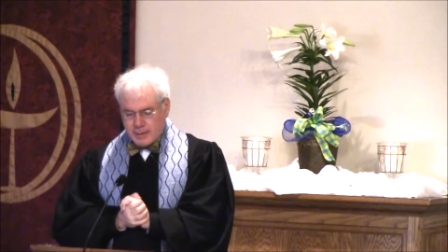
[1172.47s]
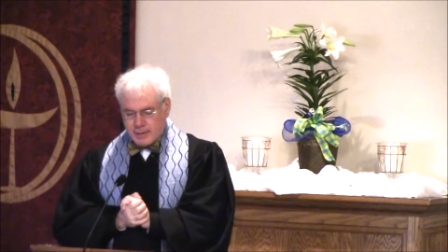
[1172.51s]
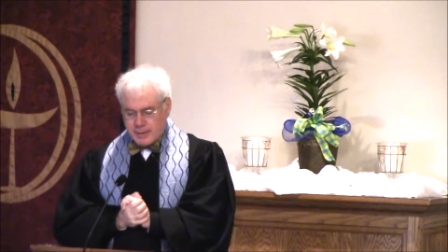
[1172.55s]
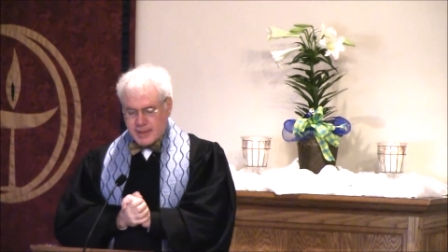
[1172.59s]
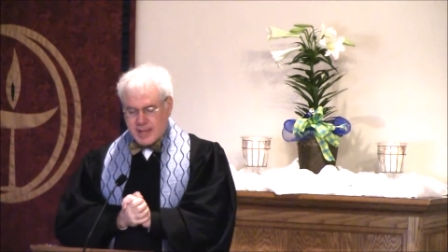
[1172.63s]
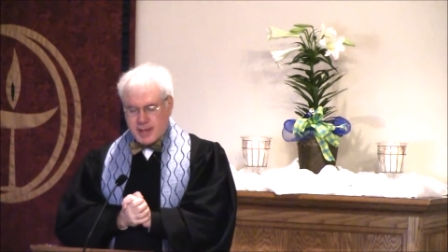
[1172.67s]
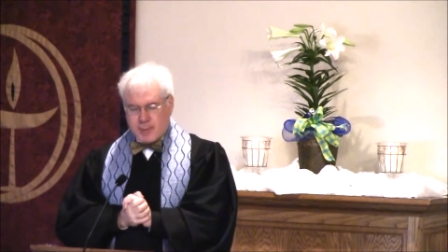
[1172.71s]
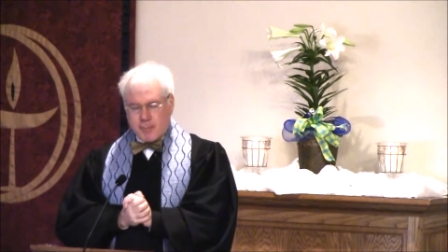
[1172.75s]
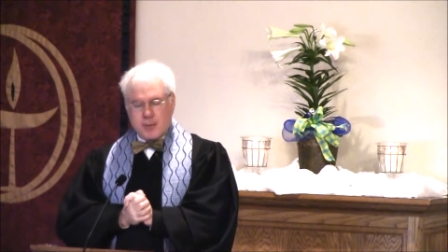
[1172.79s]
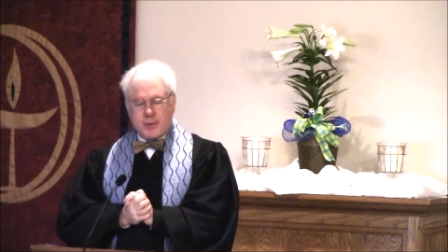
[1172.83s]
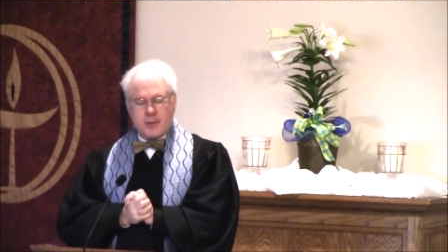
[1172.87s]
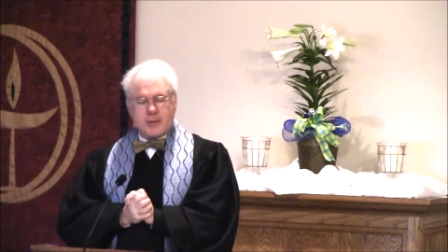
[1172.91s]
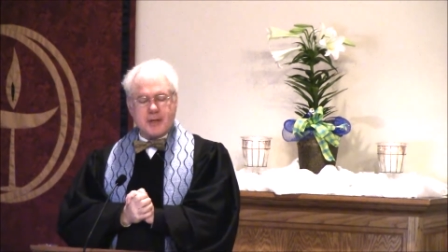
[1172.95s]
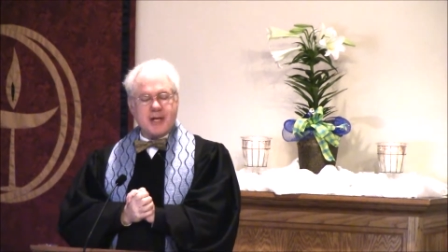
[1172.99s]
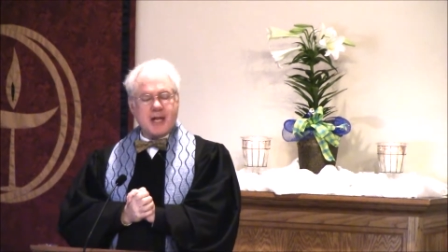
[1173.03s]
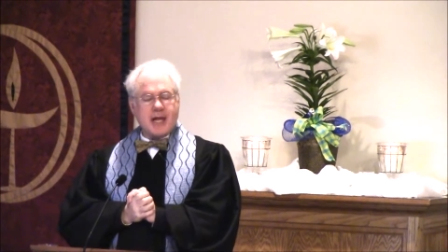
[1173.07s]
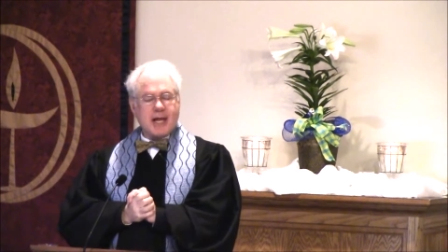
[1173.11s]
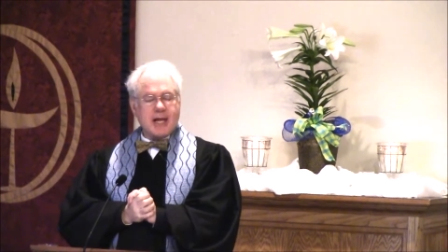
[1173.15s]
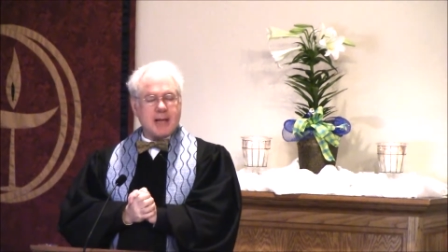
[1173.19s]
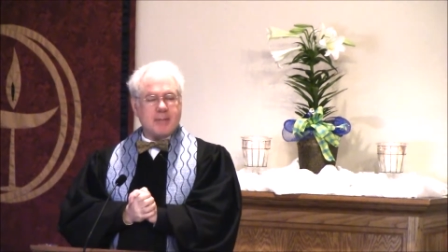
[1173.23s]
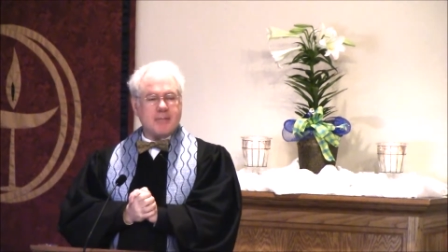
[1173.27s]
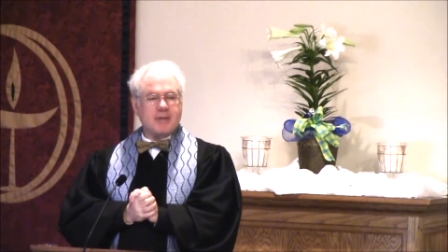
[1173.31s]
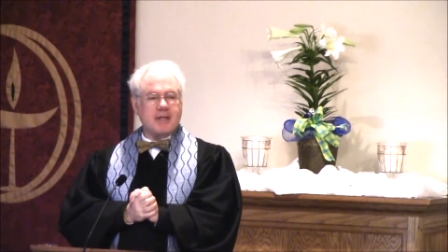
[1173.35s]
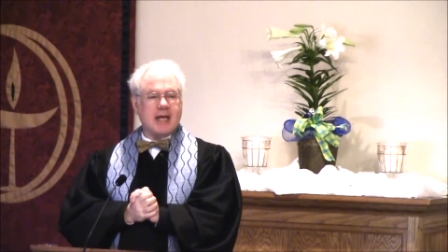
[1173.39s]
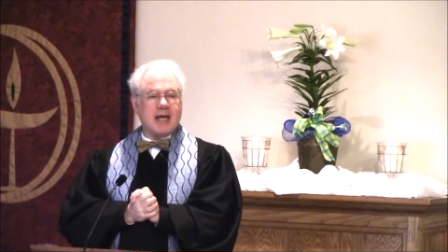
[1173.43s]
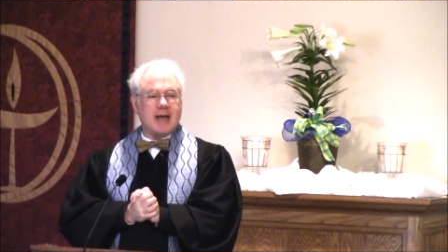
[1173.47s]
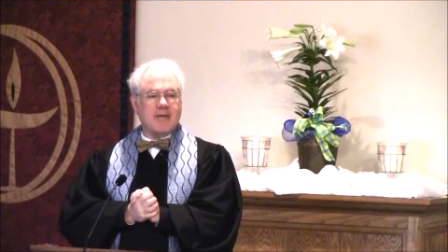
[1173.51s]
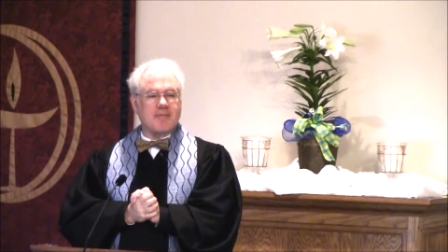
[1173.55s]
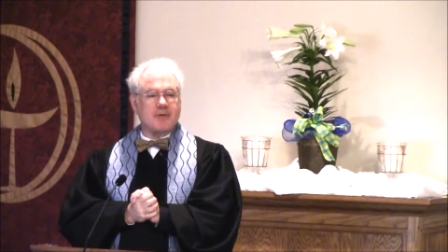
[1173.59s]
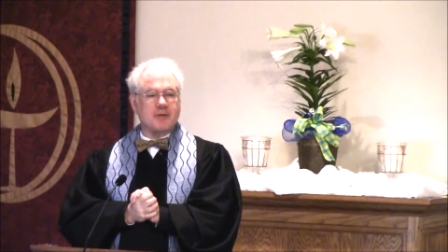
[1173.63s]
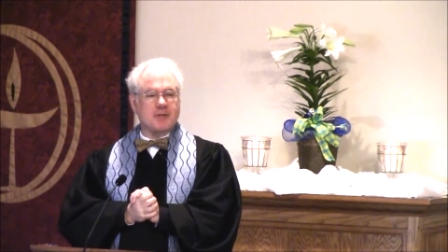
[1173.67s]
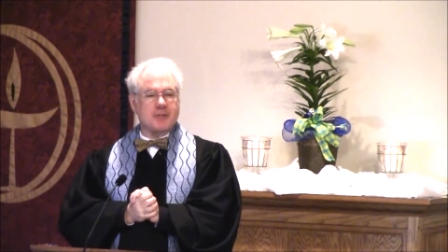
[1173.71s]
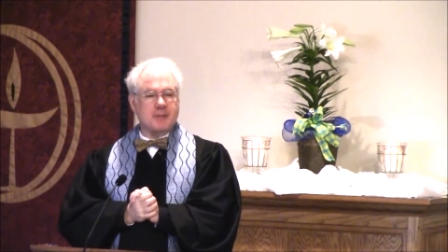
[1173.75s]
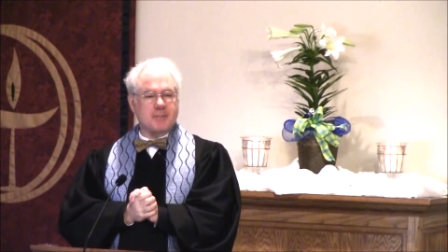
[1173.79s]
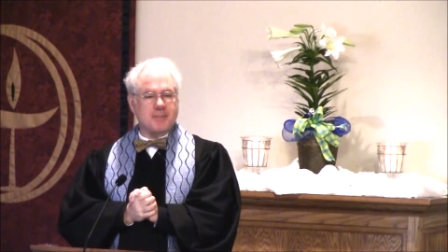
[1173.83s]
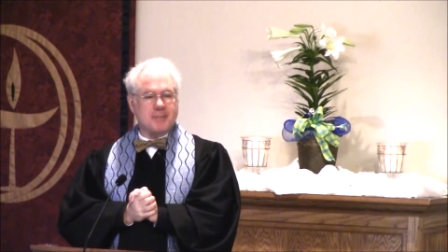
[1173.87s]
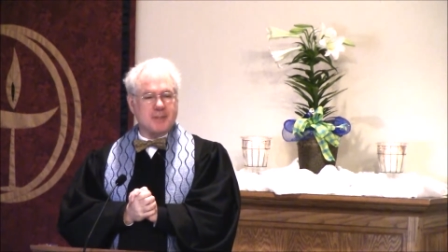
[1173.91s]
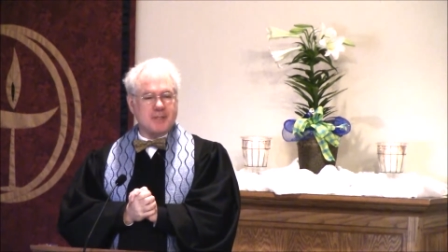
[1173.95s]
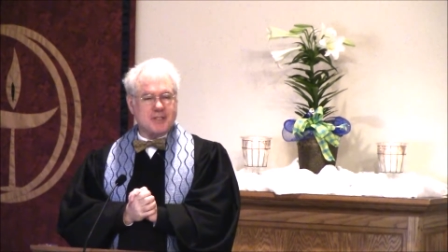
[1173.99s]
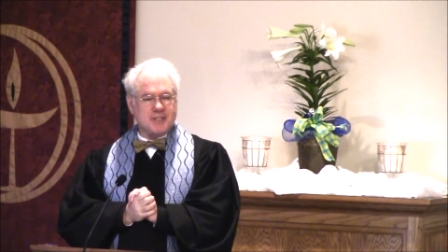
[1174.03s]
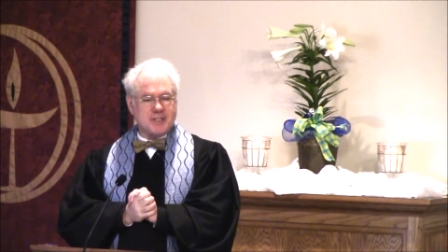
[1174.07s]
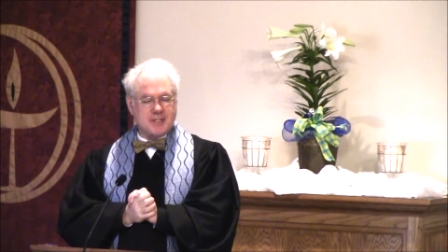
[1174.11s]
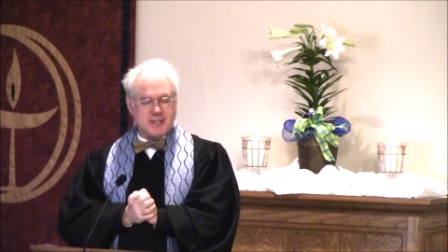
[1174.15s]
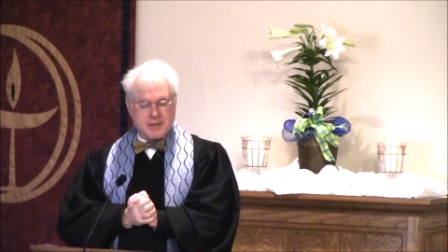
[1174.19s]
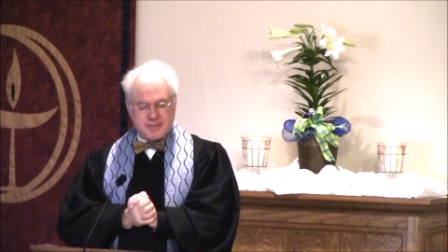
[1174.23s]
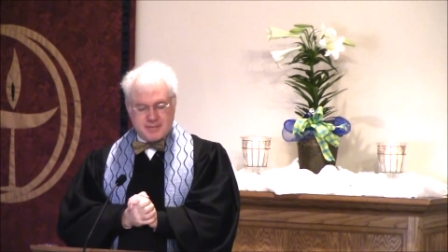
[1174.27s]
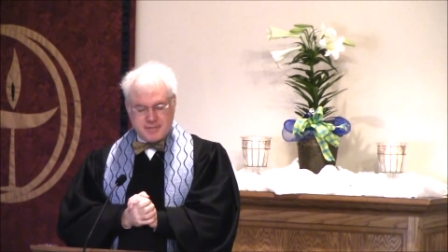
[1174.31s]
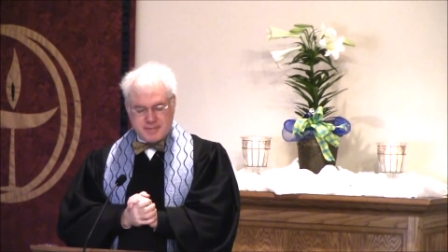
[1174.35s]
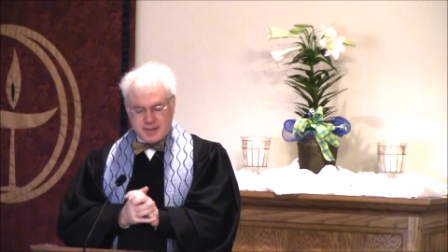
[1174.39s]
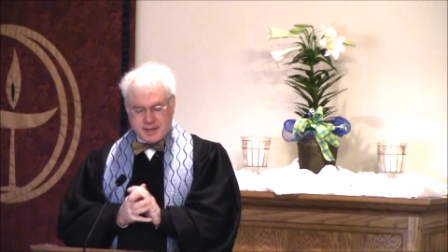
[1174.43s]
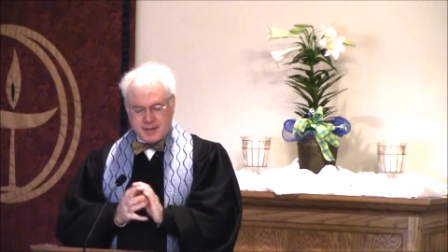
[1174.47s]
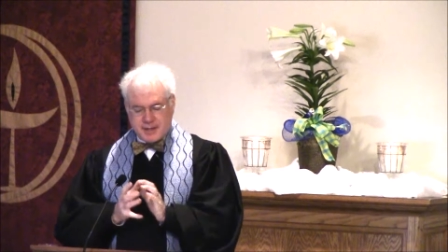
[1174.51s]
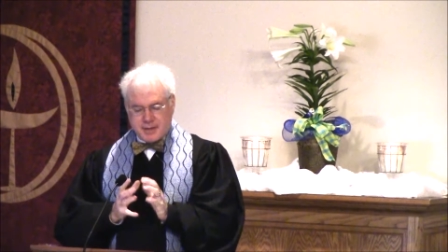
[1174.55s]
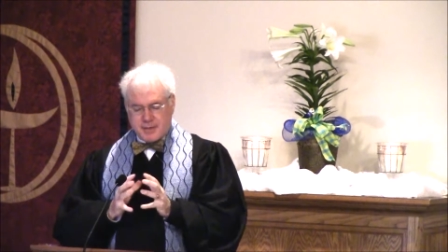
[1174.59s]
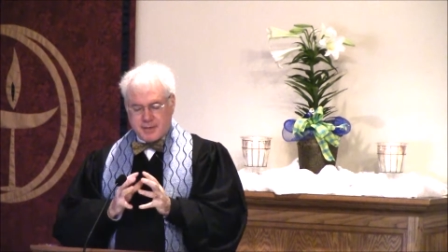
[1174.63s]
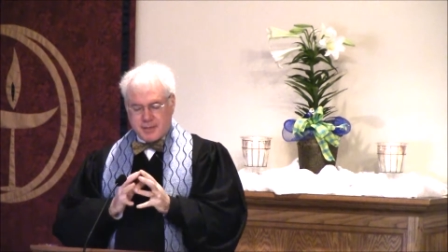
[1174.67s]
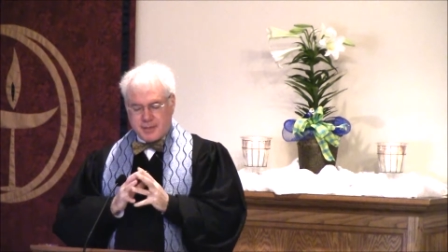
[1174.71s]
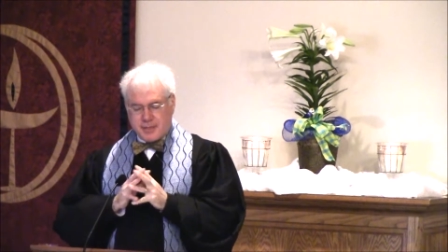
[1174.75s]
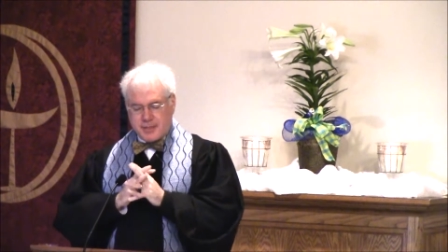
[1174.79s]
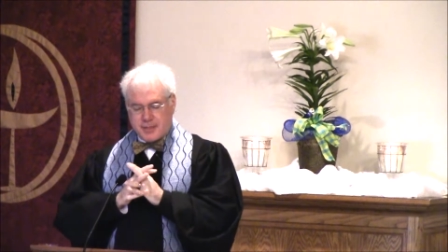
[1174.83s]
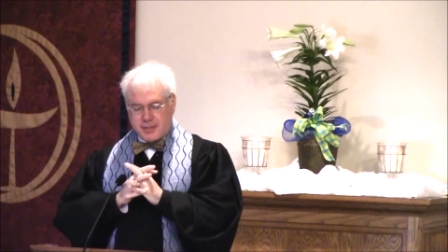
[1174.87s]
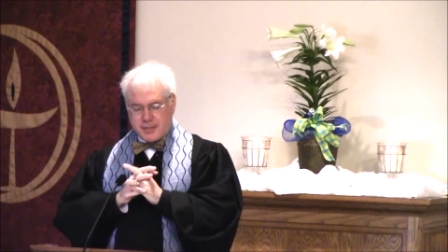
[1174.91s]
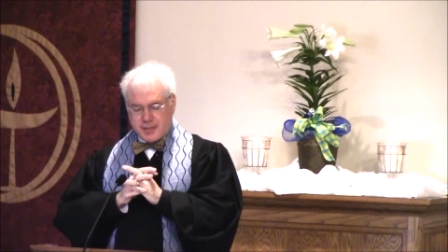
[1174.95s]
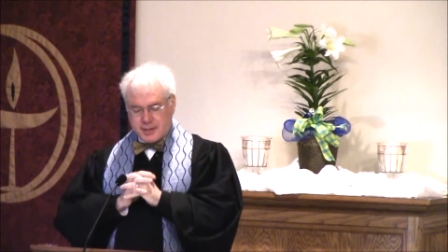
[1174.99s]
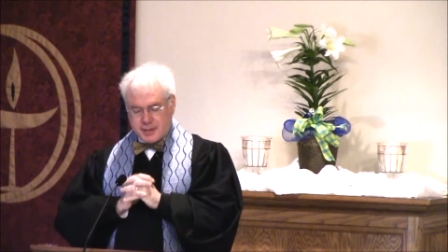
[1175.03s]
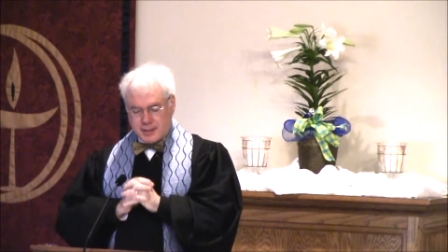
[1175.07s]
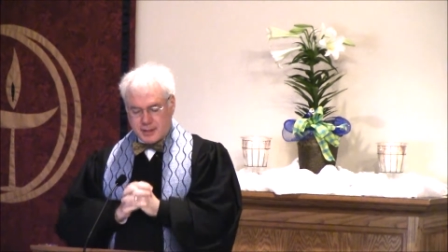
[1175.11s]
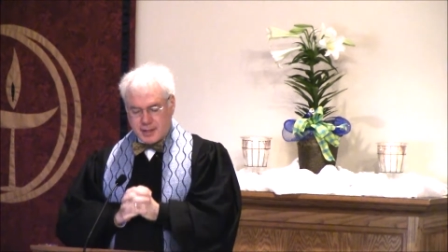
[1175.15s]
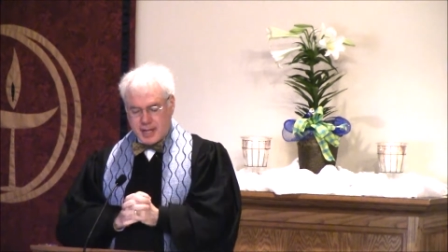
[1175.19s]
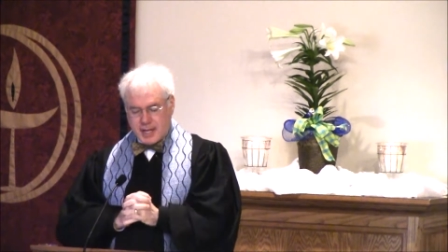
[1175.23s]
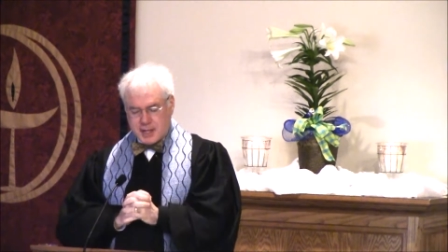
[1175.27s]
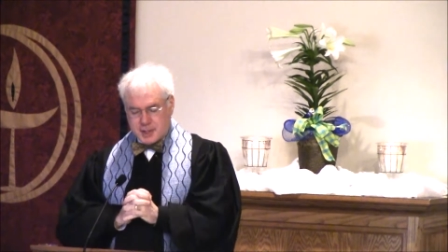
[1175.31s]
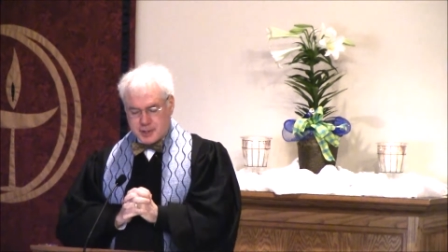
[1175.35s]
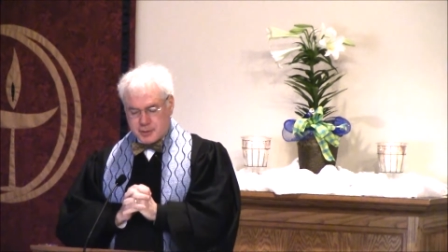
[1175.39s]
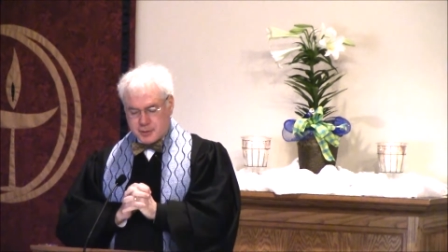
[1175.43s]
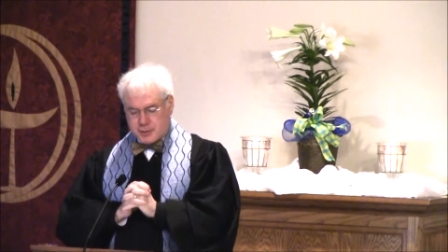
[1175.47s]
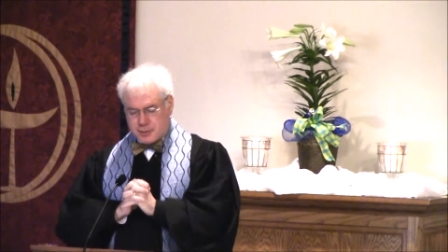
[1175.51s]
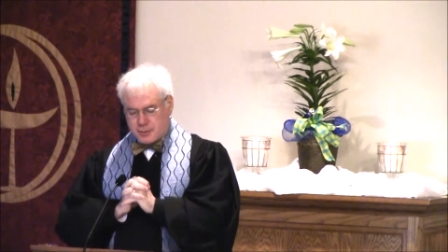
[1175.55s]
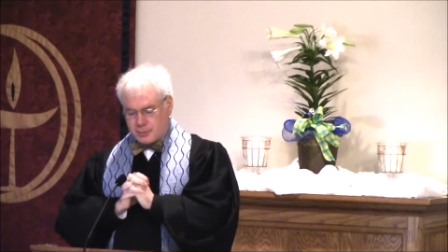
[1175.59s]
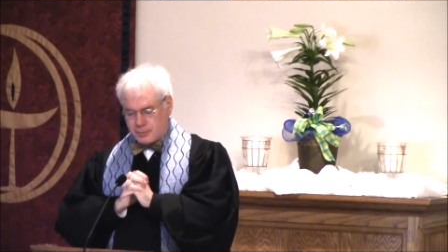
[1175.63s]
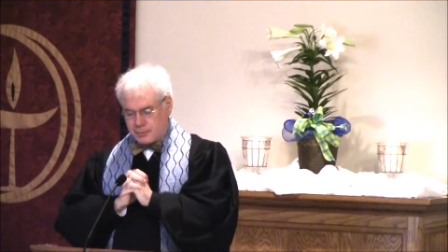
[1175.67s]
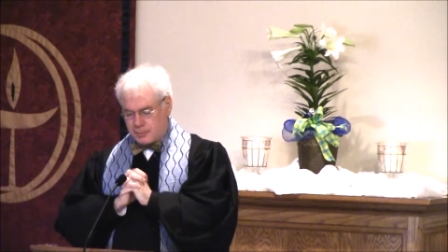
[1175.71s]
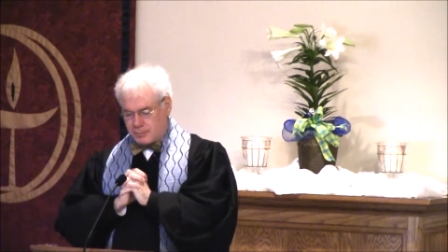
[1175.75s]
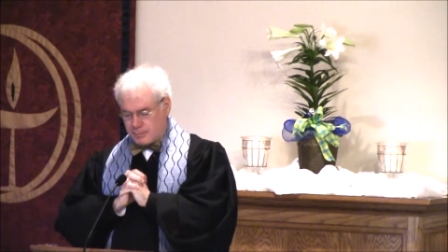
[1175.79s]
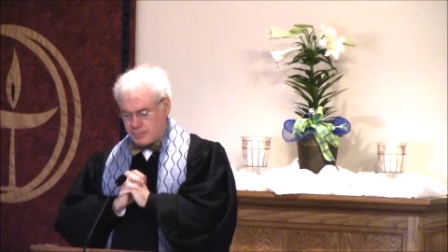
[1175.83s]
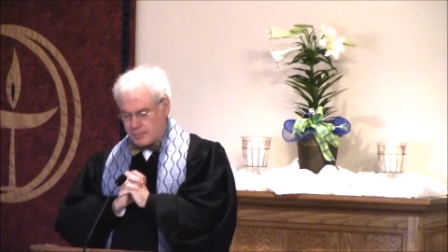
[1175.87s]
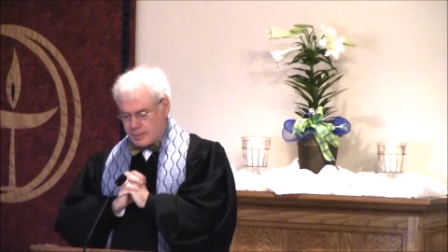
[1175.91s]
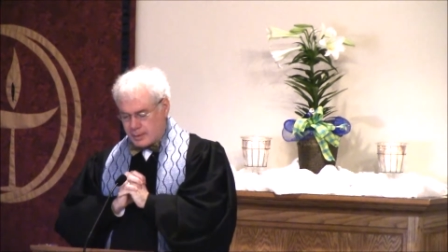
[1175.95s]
that were named after specific theological